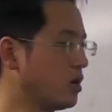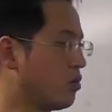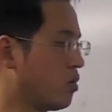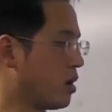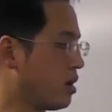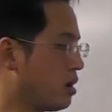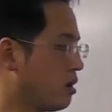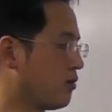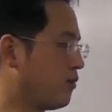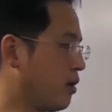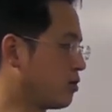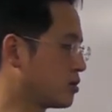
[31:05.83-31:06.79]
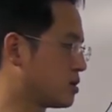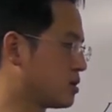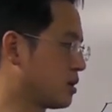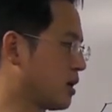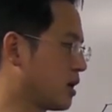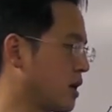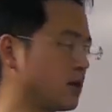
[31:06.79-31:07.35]
where folks
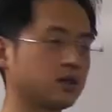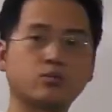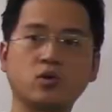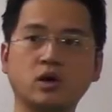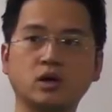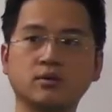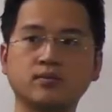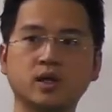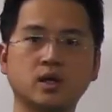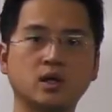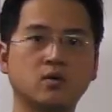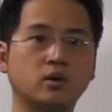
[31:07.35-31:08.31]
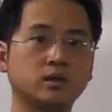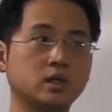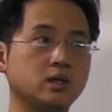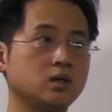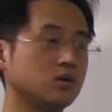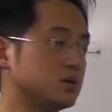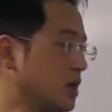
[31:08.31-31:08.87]
like at the Brigham, what they
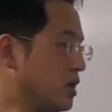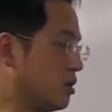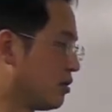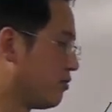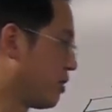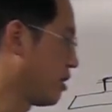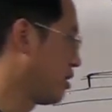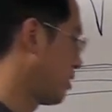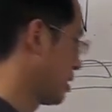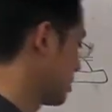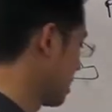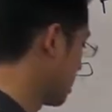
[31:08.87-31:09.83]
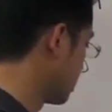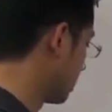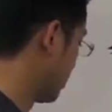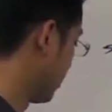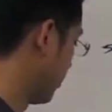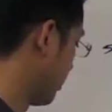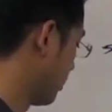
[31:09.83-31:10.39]
do is they do a very thick section,
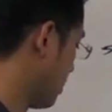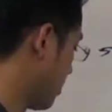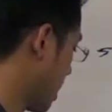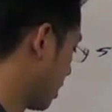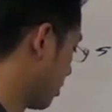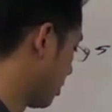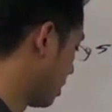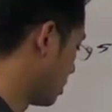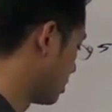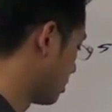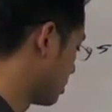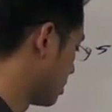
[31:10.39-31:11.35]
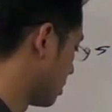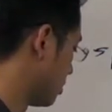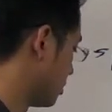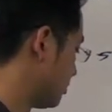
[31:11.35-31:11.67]
50 microns or so.